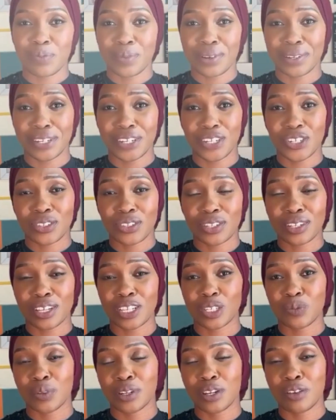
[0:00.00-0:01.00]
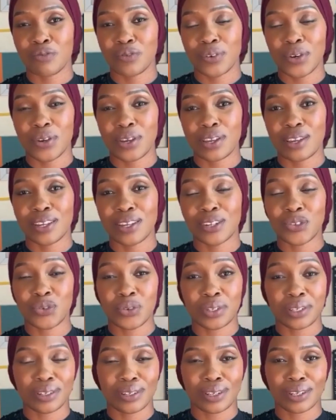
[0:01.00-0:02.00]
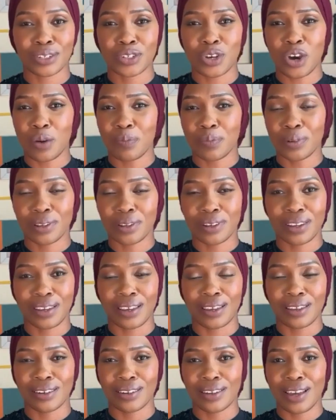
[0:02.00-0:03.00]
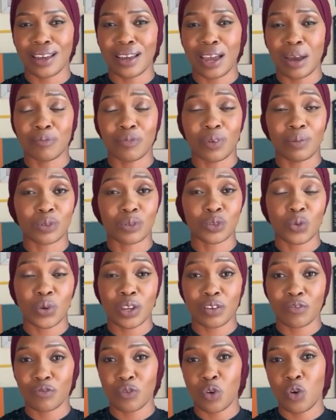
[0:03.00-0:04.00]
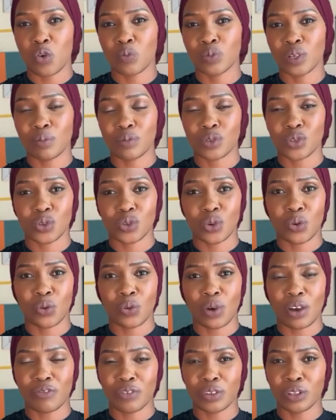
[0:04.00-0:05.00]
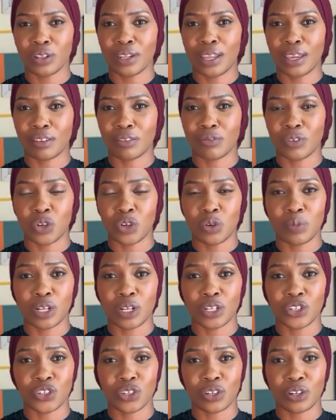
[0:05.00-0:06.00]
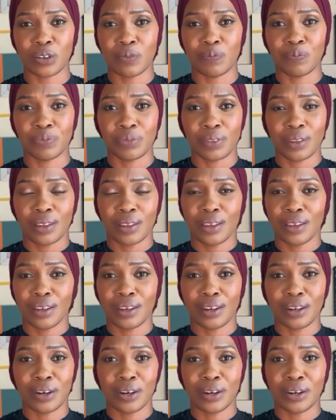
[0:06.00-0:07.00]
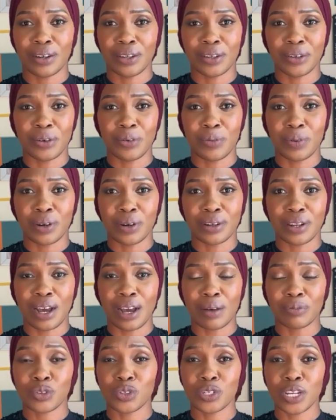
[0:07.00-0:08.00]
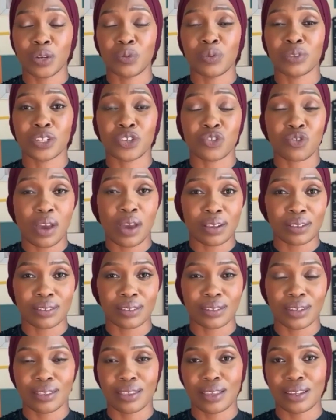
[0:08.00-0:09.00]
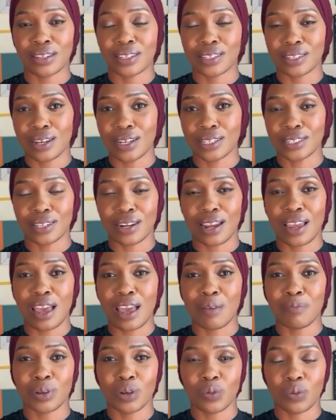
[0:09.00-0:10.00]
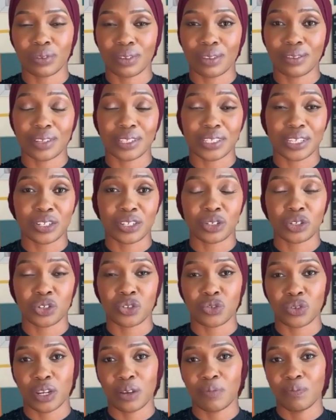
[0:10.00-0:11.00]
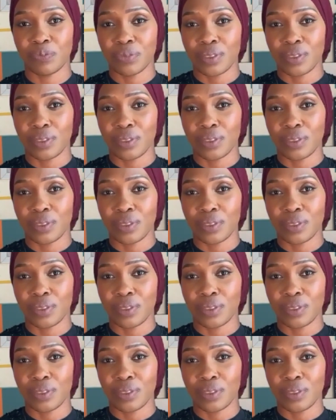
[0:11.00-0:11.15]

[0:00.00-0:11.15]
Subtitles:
Mahesh? This has been a very interesting topic, and I'm so informed. I feel like very much, you know what, up to date with the trends and the insights that are happening within this industry.